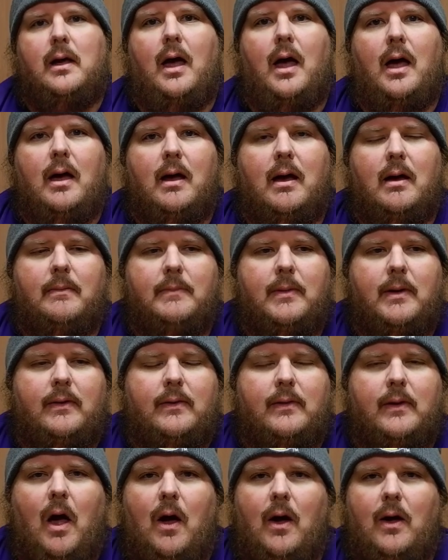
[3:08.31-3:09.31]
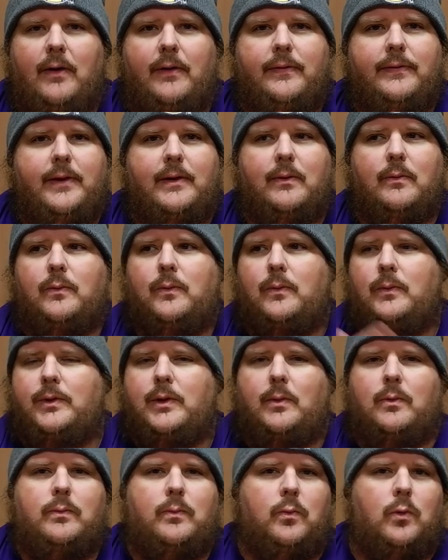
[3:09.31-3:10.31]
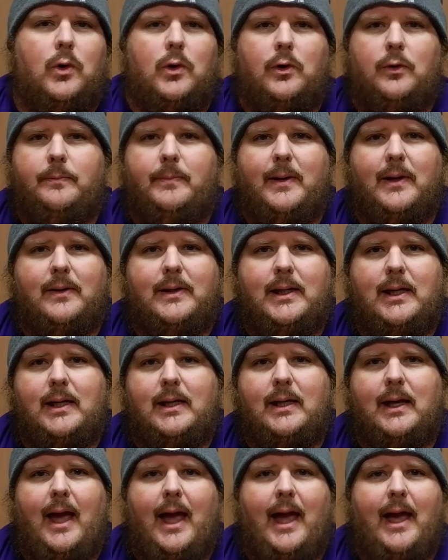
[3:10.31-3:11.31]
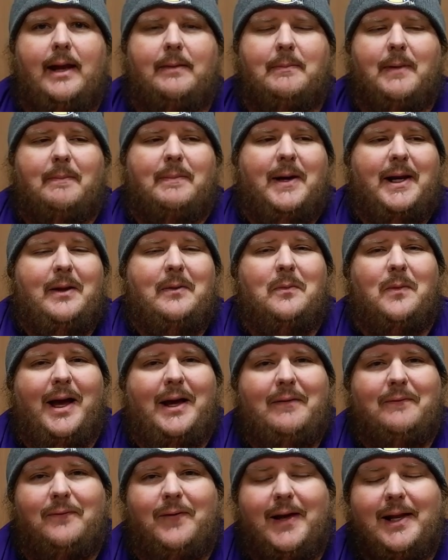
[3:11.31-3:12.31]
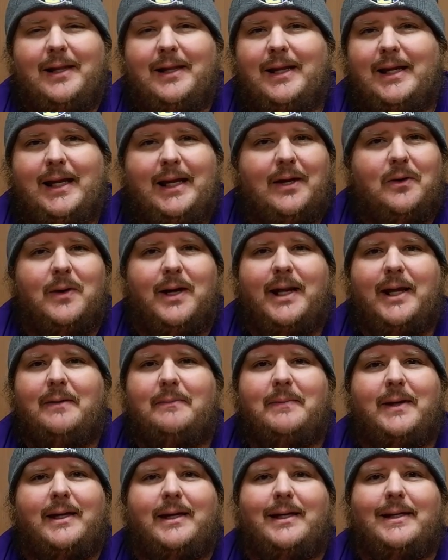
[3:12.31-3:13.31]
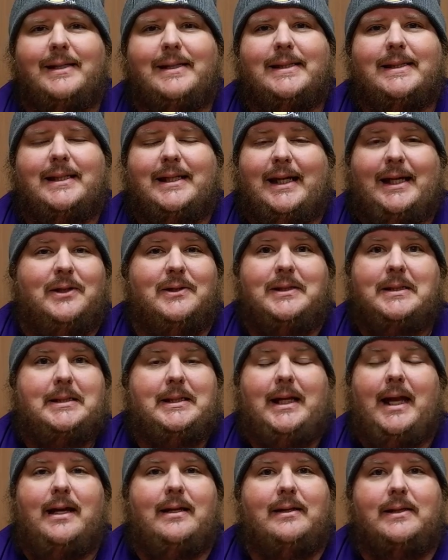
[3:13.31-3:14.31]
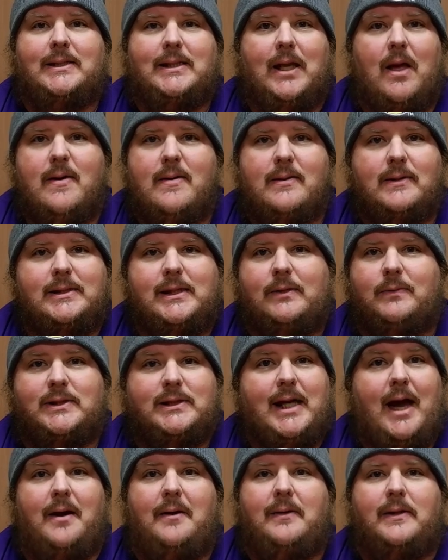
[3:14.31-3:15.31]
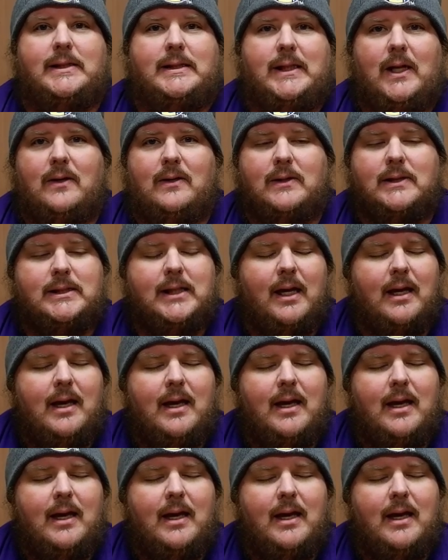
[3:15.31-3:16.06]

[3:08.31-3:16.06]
Um, all the the world building and my buddy Wayne Fenlon, he quit it because he couldn't stand the songs. He was tired of the songs.